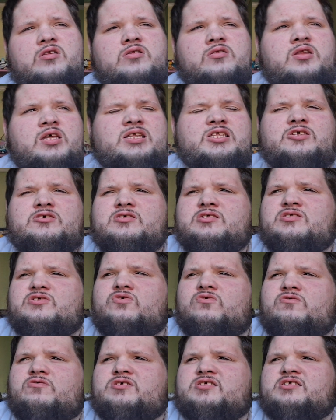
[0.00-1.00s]
Linked to
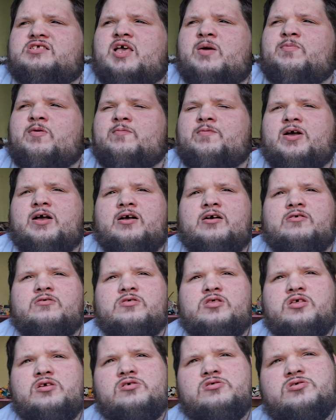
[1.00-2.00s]
source separate
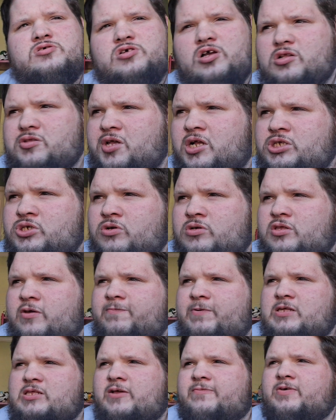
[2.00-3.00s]
battles. Tanjiro is
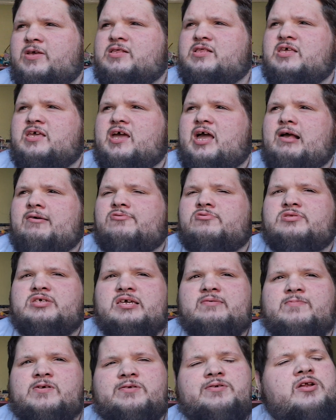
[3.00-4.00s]
up facing up against the arrow
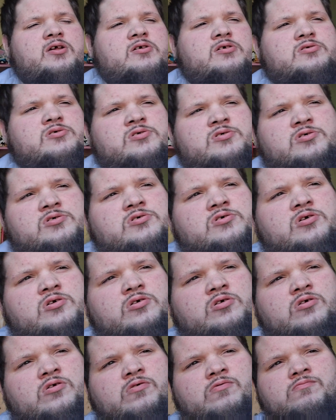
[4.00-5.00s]
demon.
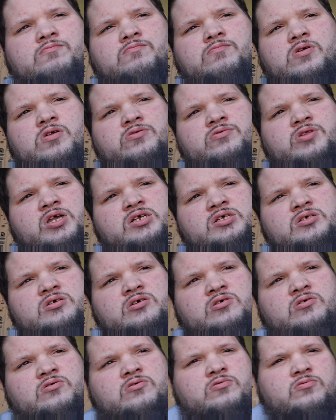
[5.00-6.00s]
While
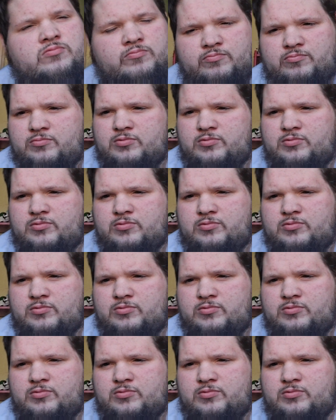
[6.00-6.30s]
Nezuko,